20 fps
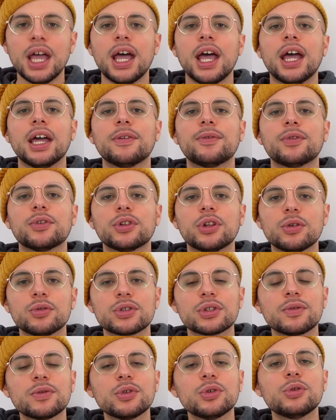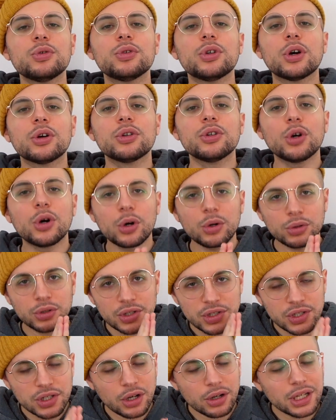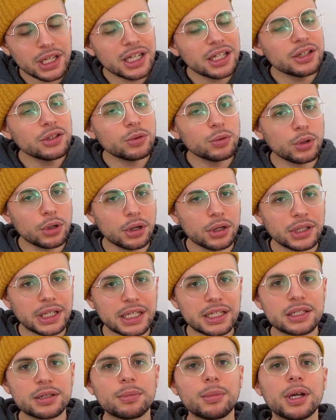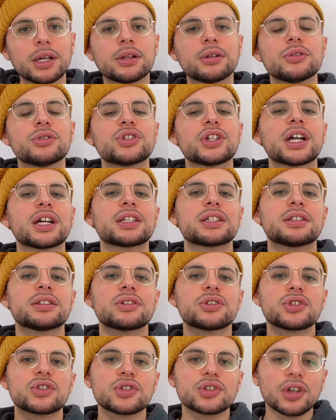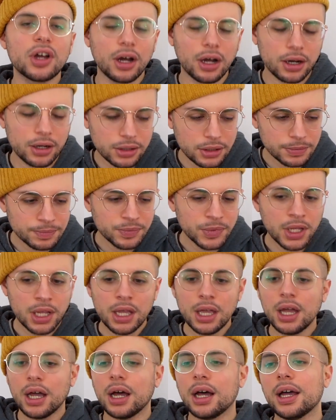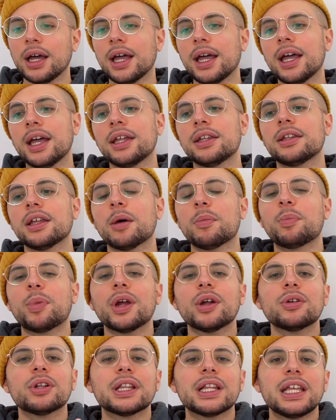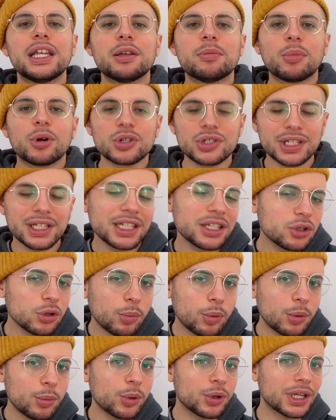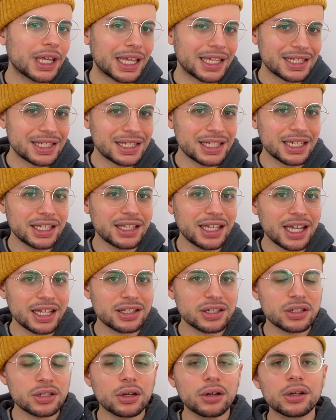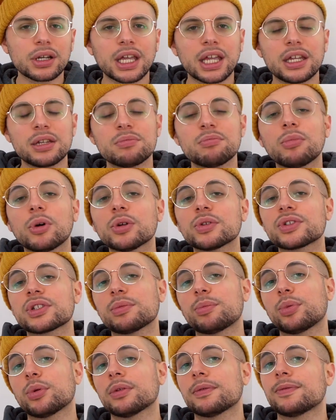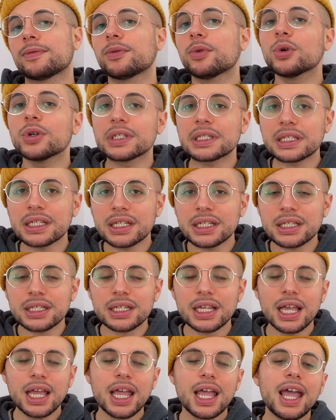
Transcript: And for those of you who don't know the song Heal the World, it's a Michael Jackson song. And apparently Marcelito Pomoy can sing that song in multiple voices.